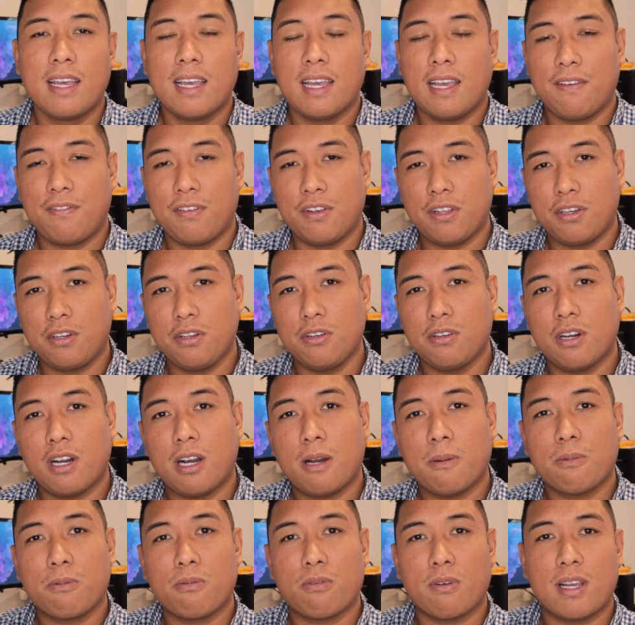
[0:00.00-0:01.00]
If you do
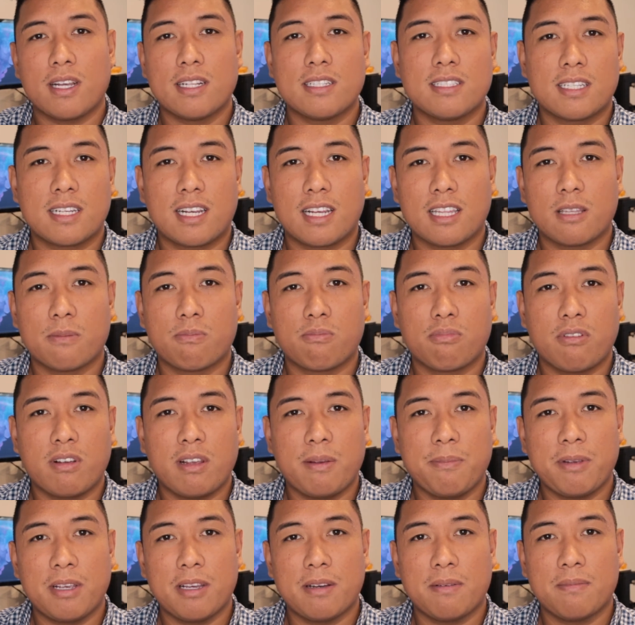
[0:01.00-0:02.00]
upgrade to get the
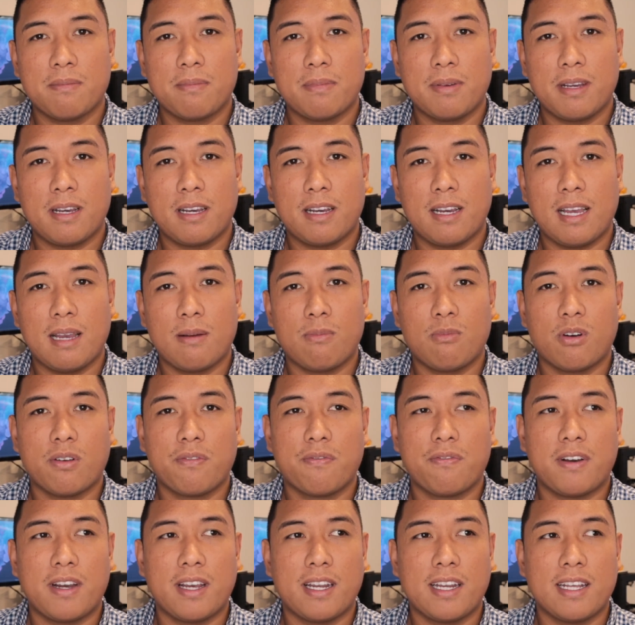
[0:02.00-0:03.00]
premium
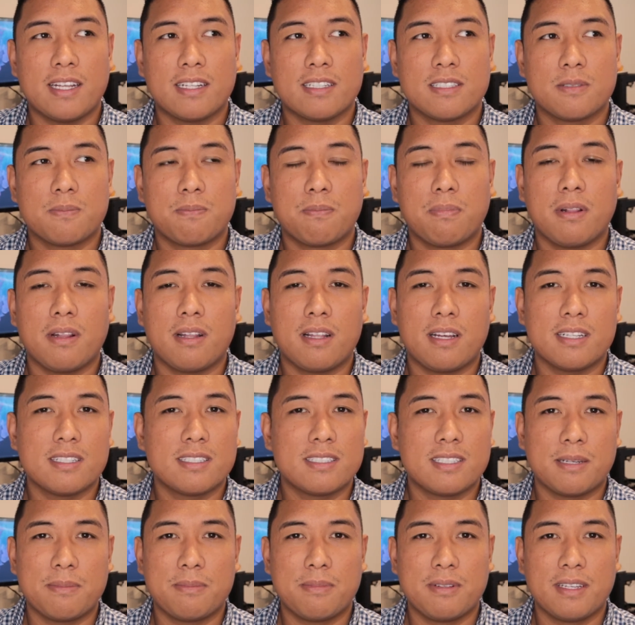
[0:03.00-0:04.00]
M1 Finance
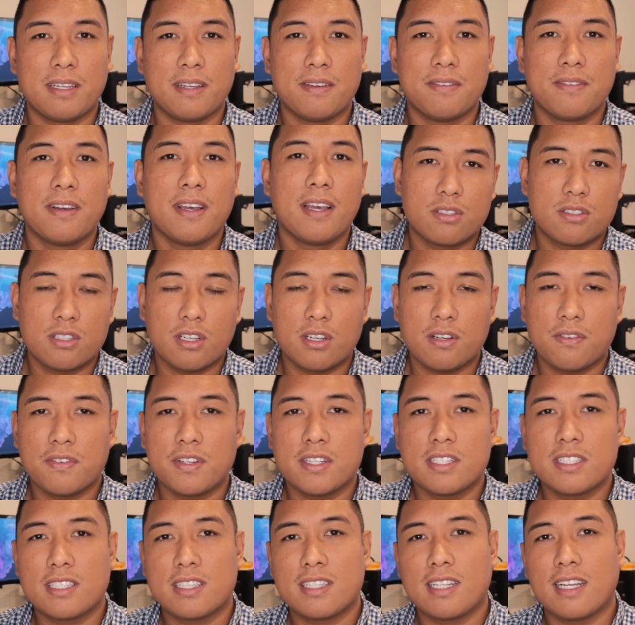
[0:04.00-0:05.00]
Plus, I believe,
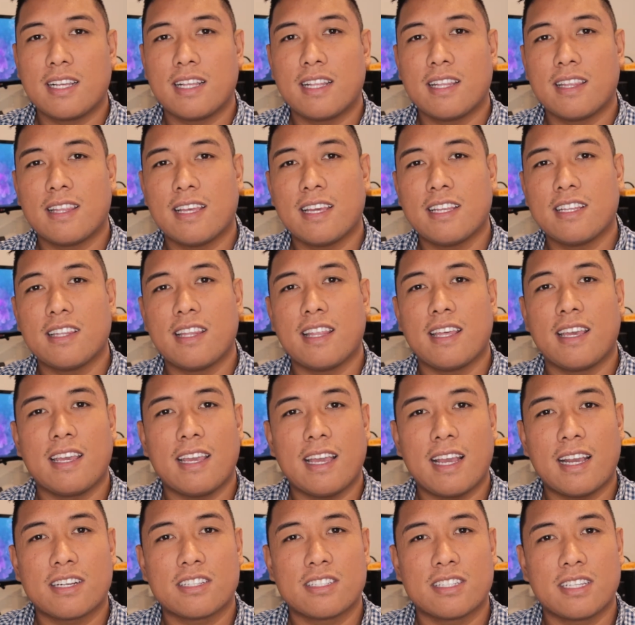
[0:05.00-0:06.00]
service, then
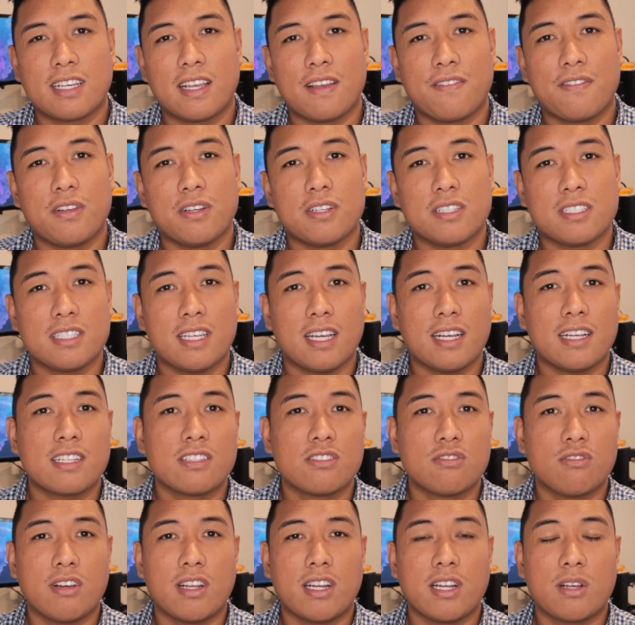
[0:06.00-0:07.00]
they actually give you a
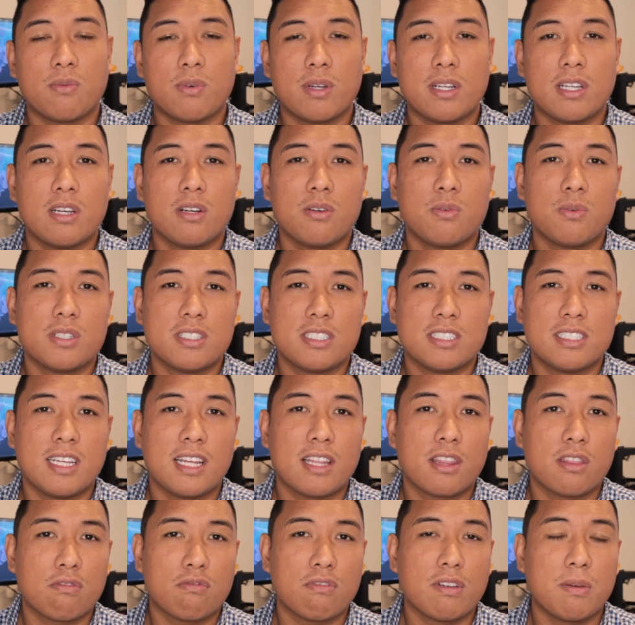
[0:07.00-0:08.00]
second trading window, which is
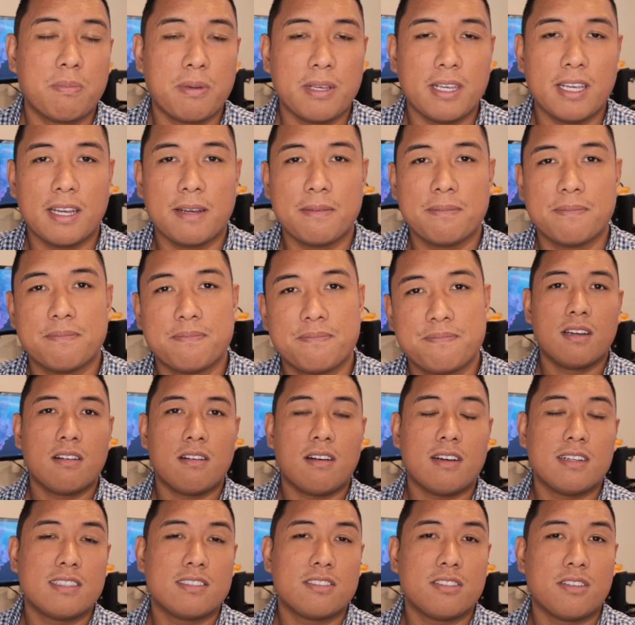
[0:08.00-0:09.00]
at 3 p.m.
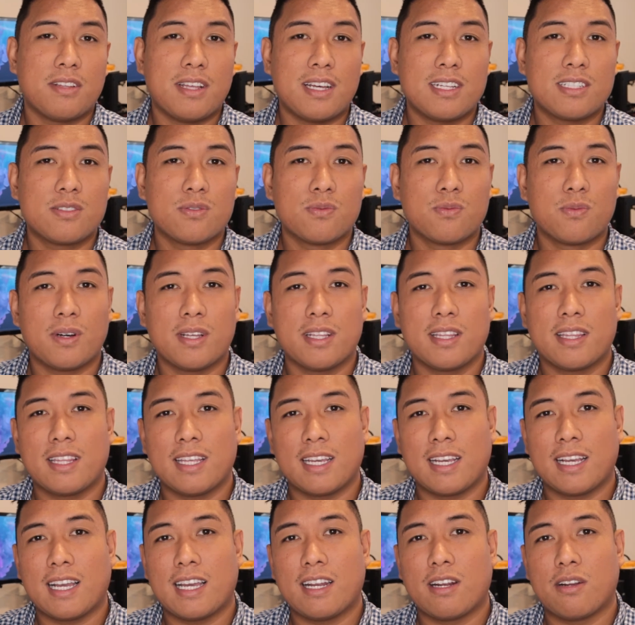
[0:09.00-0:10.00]
All right, so that's one
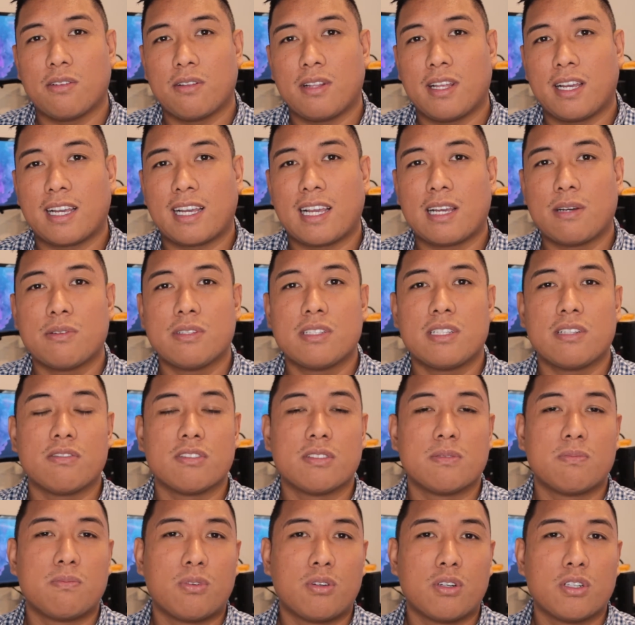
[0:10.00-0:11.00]
thing I don't like. I wish there
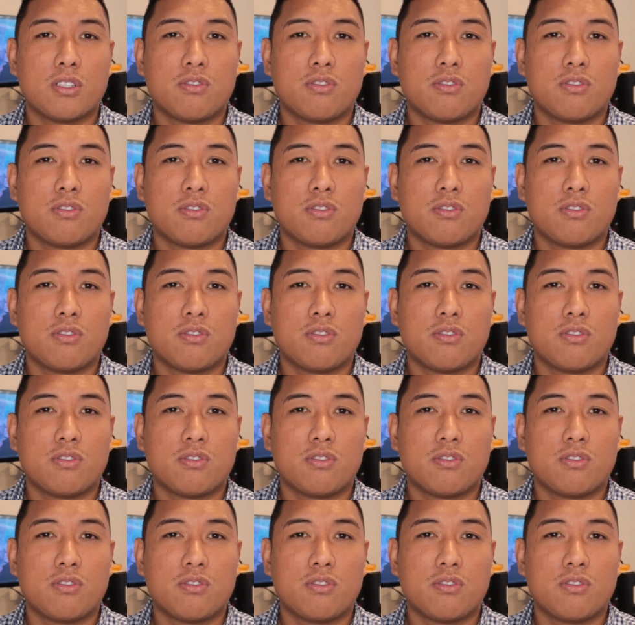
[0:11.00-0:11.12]
was more